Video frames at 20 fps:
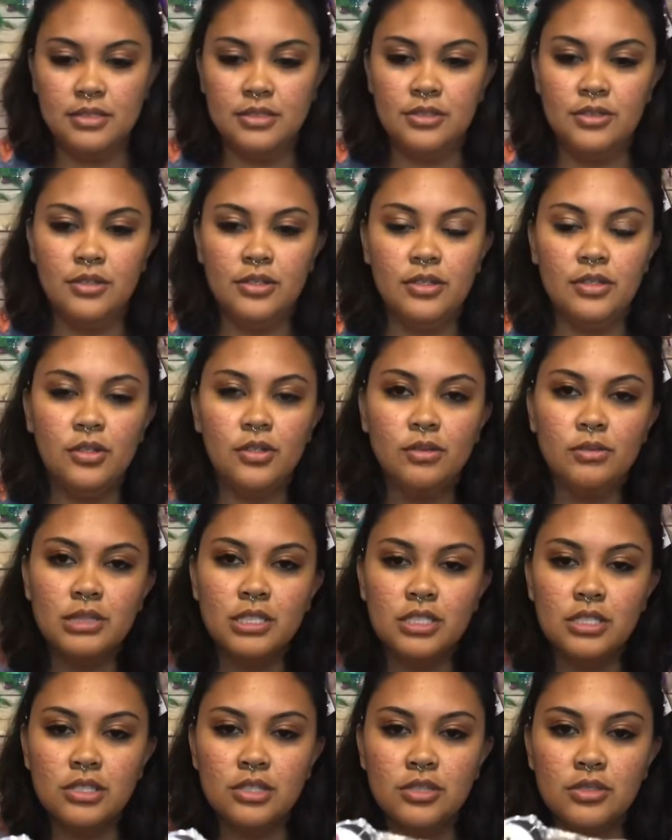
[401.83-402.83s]
So there are a whole
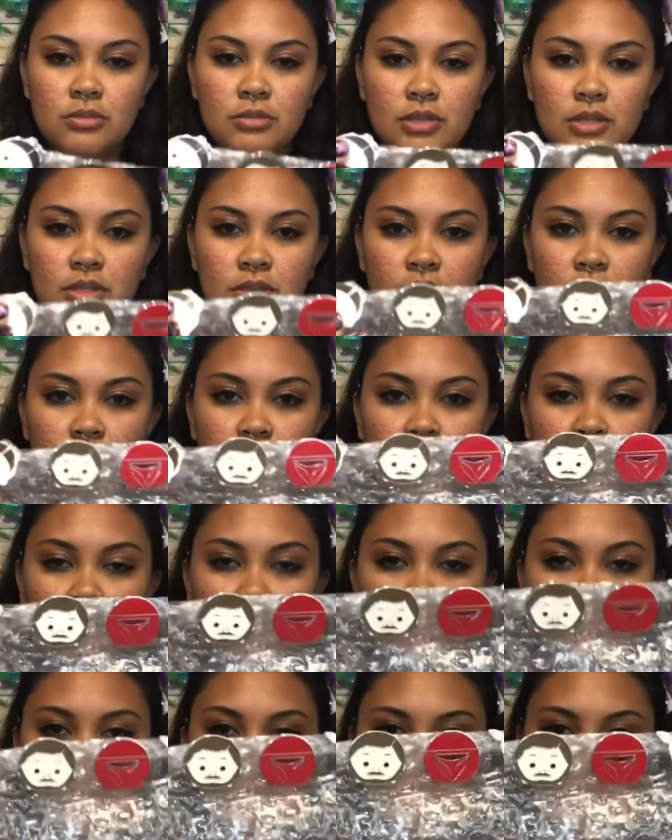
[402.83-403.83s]
bunch of Tsum Tsums. I don't
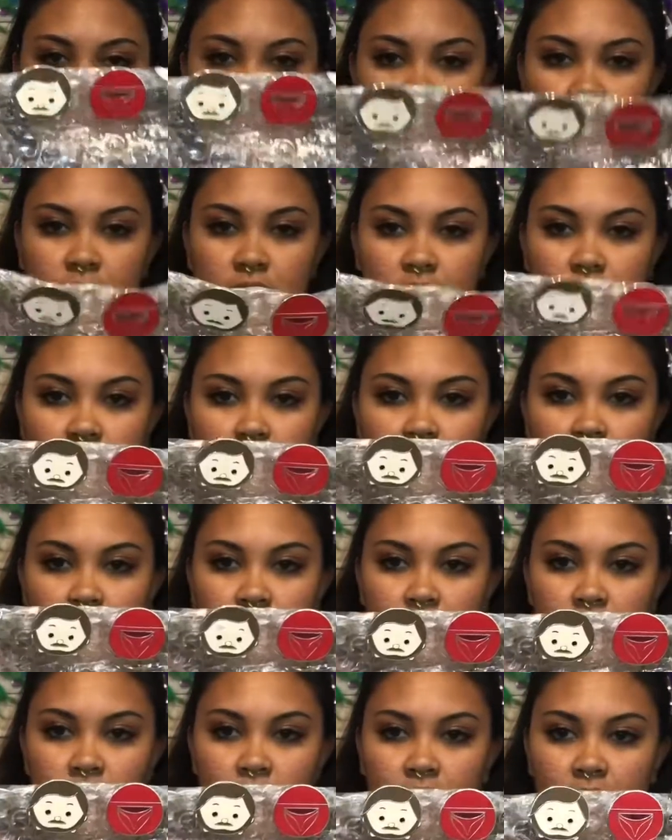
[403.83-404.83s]
know if you guys can see
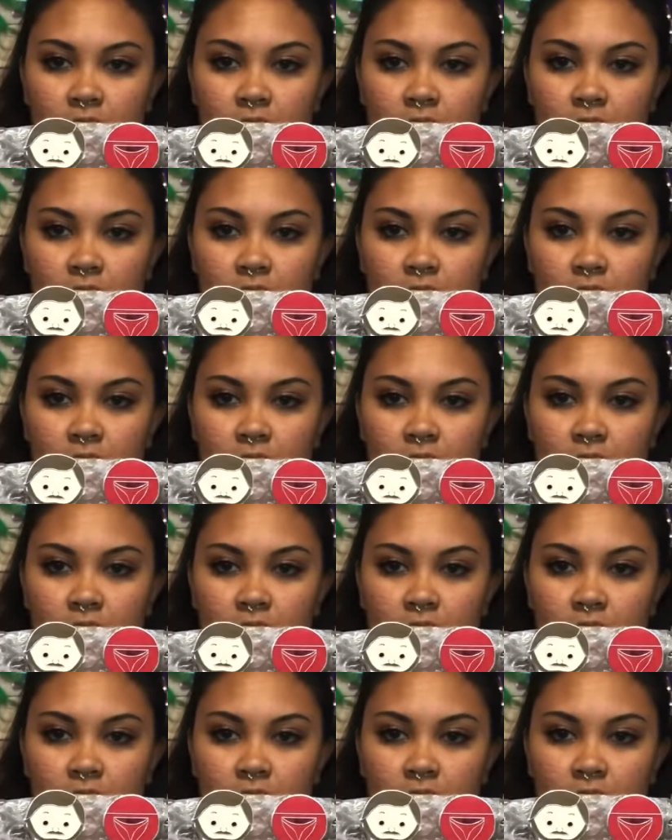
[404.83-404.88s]
them.